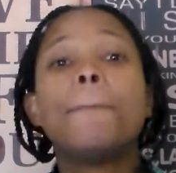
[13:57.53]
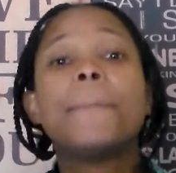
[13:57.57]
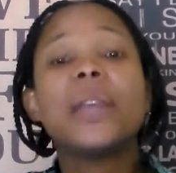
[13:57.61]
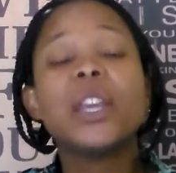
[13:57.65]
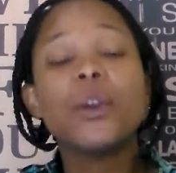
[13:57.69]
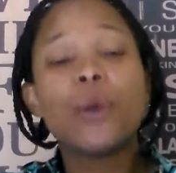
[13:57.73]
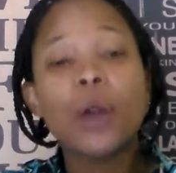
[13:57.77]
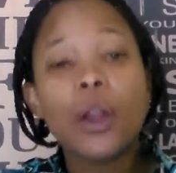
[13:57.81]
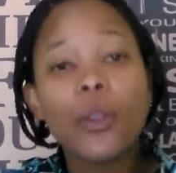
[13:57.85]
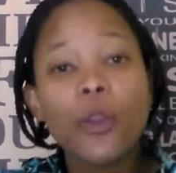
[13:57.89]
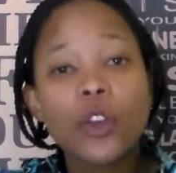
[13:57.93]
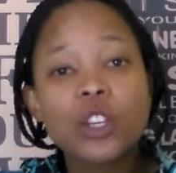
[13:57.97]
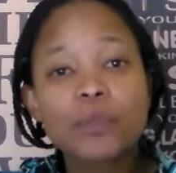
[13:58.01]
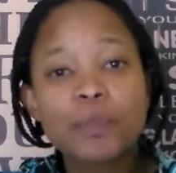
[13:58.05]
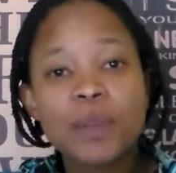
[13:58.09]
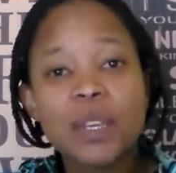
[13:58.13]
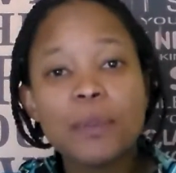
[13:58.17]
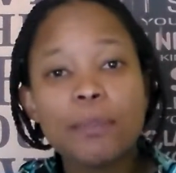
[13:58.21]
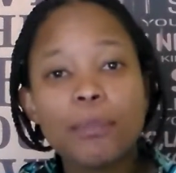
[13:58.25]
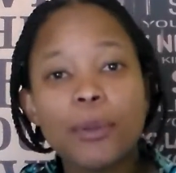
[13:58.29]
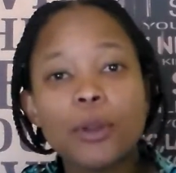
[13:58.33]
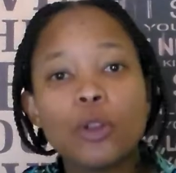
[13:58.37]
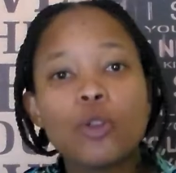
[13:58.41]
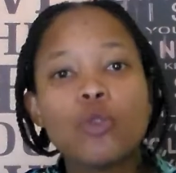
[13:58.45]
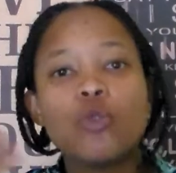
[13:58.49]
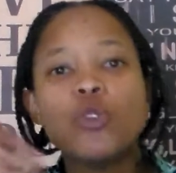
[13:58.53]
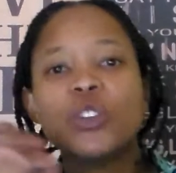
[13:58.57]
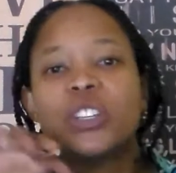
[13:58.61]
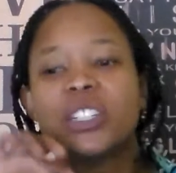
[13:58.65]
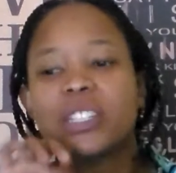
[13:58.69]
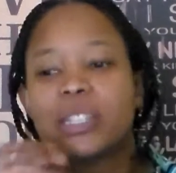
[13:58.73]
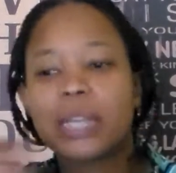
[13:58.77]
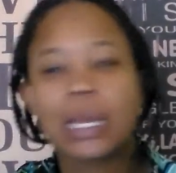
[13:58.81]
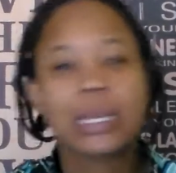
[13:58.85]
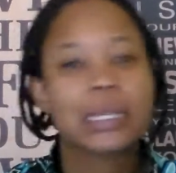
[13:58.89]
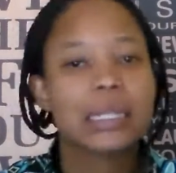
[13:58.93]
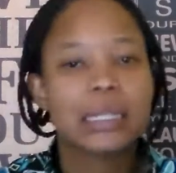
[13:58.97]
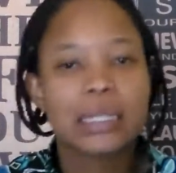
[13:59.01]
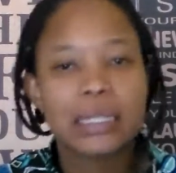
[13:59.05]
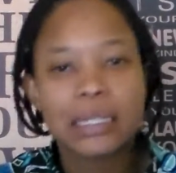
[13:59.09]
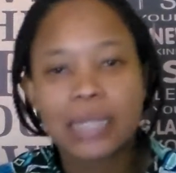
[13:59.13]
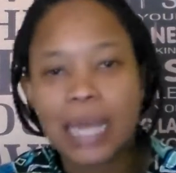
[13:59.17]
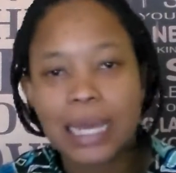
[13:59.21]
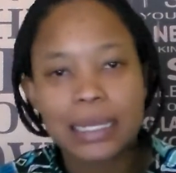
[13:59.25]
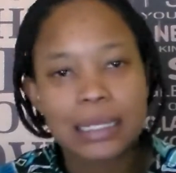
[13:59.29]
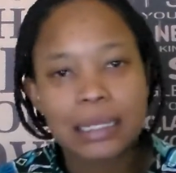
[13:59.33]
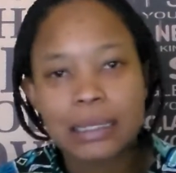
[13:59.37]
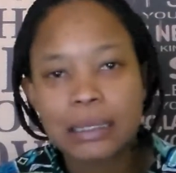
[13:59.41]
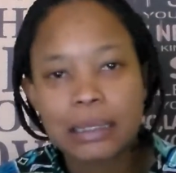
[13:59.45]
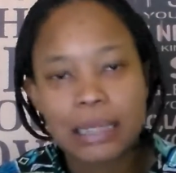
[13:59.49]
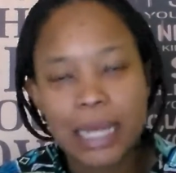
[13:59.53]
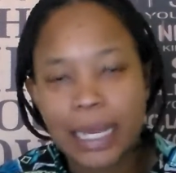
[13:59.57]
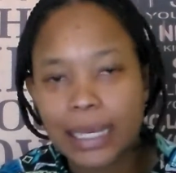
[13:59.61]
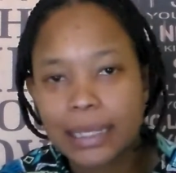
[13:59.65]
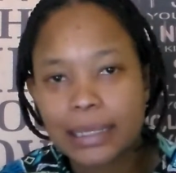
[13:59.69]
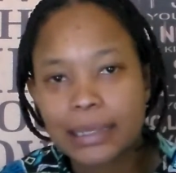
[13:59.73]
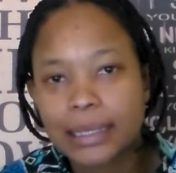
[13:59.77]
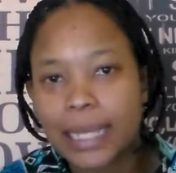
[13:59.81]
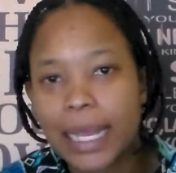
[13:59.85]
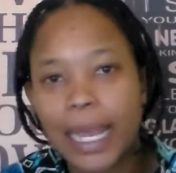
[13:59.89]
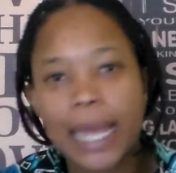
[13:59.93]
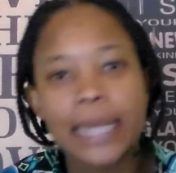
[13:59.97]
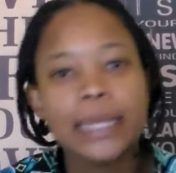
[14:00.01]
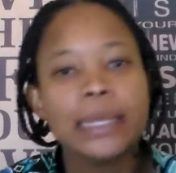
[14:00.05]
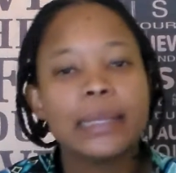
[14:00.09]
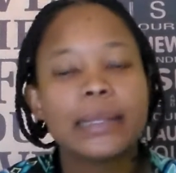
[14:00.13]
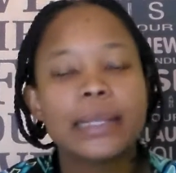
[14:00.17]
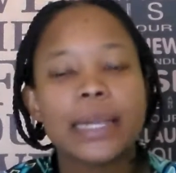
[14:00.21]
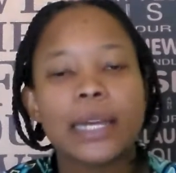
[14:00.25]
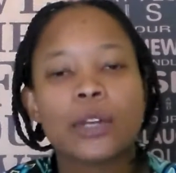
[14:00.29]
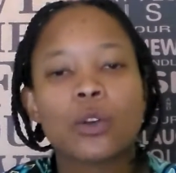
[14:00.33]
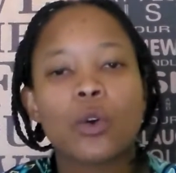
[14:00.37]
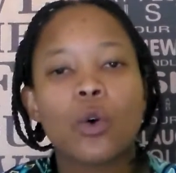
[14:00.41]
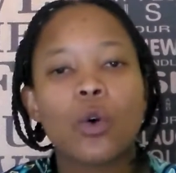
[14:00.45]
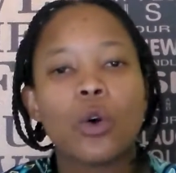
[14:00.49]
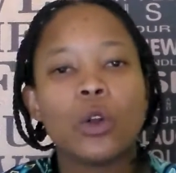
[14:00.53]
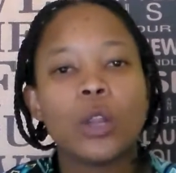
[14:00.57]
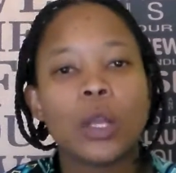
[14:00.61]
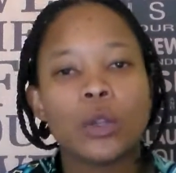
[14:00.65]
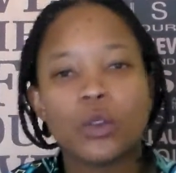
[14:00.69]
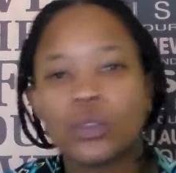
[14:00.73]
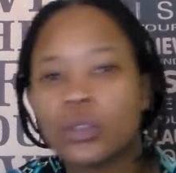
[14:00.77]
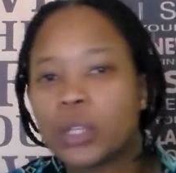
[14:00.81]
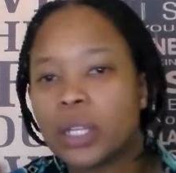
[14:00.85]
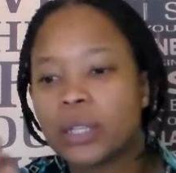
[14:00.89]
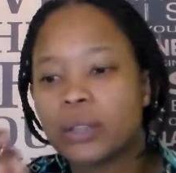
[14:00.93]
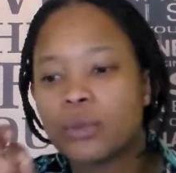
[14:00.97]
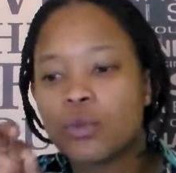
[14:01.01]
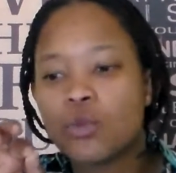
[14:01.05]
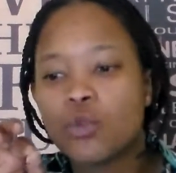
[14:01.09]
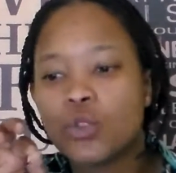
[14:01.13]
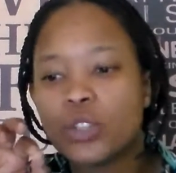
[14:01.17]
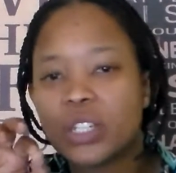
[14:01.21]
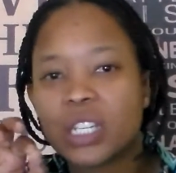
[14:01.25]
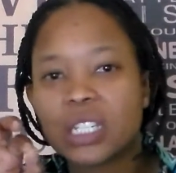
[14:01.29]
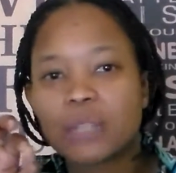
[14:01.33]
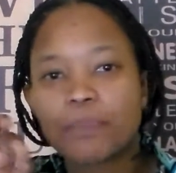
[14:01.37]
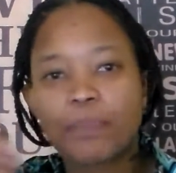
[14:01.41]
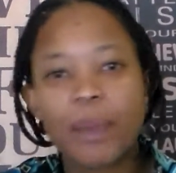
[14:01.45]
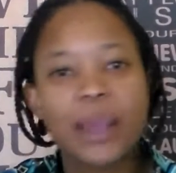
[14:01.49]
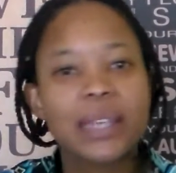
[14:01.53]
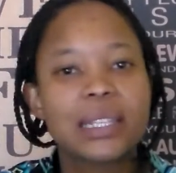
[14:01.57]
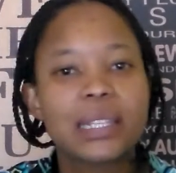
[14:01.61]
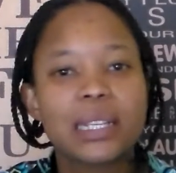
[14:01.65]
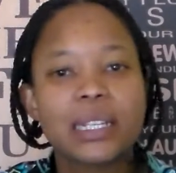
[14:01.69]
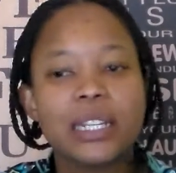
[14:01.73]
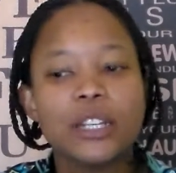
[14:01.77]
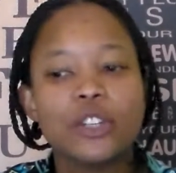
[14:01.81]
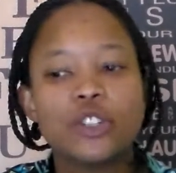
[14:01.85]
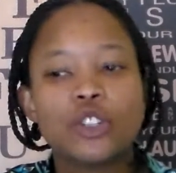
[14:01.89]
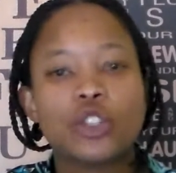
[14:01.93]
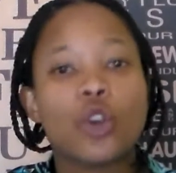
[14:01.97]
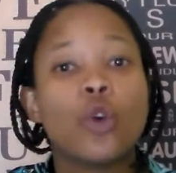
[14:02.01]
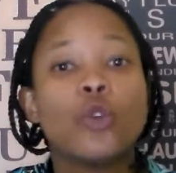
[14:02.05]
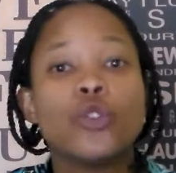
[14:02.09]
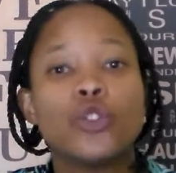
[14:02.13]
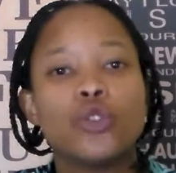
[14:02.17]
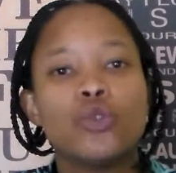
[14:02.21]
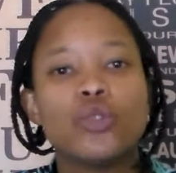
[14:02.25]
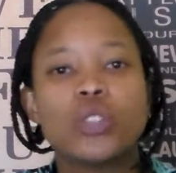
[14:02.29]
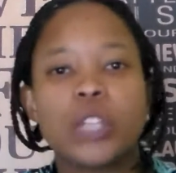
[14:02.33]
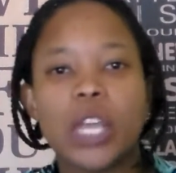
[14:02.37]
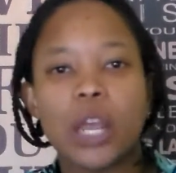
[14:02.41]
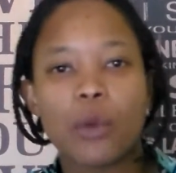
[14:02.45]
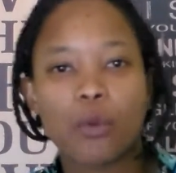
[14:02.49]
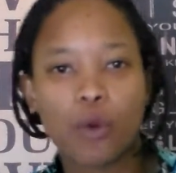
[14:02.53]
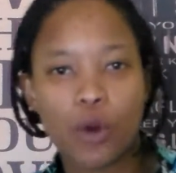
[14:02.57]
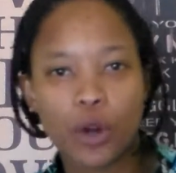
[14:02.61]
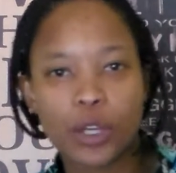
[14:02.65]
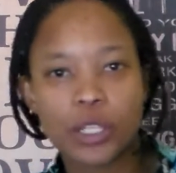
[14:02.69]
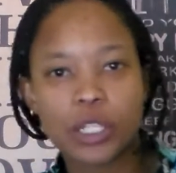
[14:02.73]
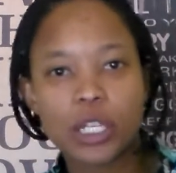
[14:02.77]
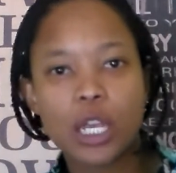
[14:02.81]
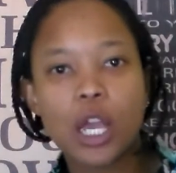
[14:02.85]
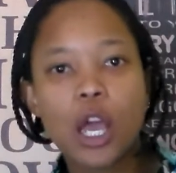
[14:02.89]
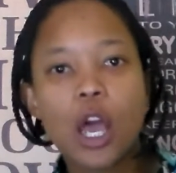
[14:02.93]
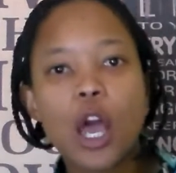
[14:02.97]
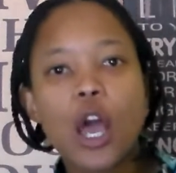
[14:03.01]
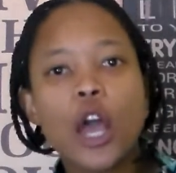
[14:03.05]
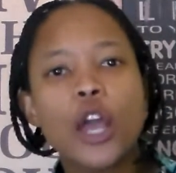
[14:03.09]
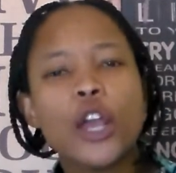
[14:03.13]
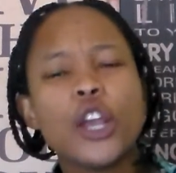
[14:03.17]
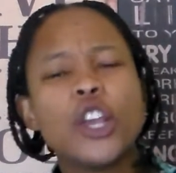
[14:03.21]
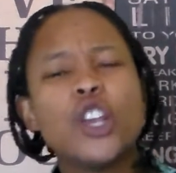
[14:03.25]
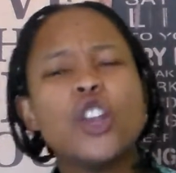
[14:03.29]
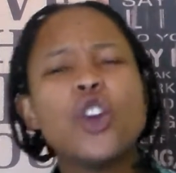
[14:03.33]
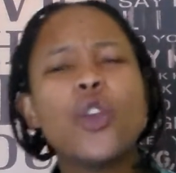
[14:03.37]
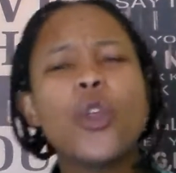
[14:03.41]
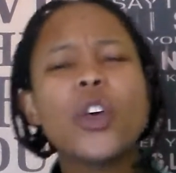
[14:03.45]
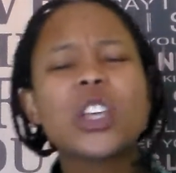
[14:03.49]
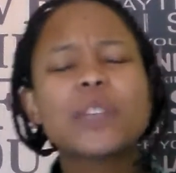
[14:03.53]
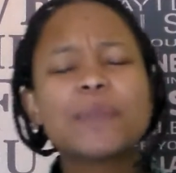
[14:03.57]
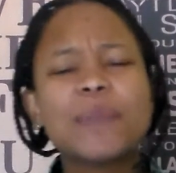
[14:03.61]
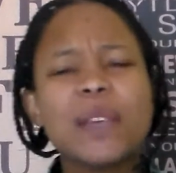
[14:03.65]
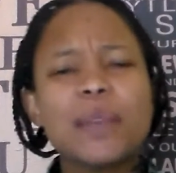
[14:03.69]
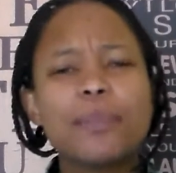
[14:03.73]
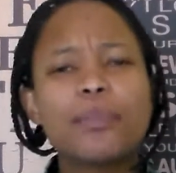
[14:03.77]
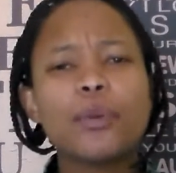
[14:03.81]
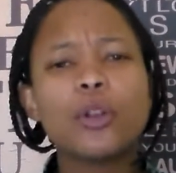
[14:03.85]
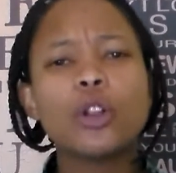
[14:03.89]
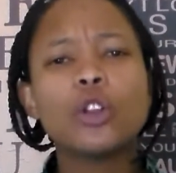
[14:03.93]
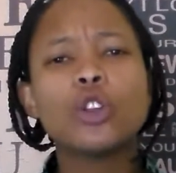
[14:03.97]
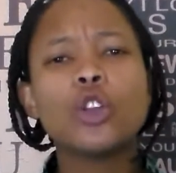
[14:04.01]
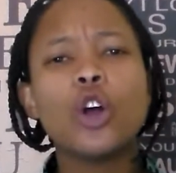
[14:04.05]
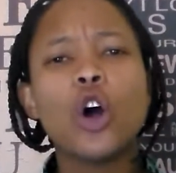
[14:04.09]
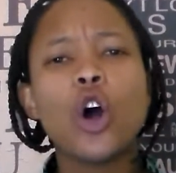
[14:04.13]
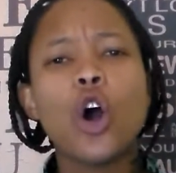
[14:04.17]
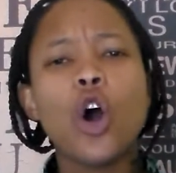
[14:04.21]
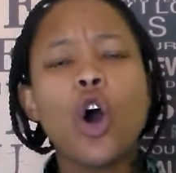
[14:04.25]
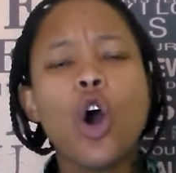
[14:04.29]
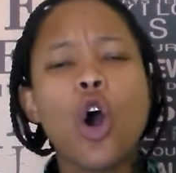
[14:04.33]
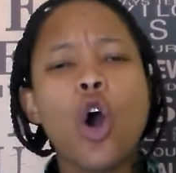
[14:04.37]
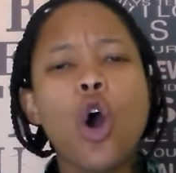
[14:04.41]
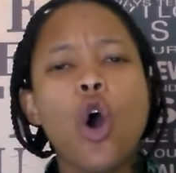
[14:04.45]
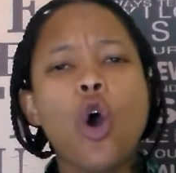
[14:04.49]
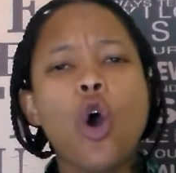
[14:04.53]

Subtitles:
be one of those people who just doesn't like say anything at all, and who just basically don't use their words. You know those people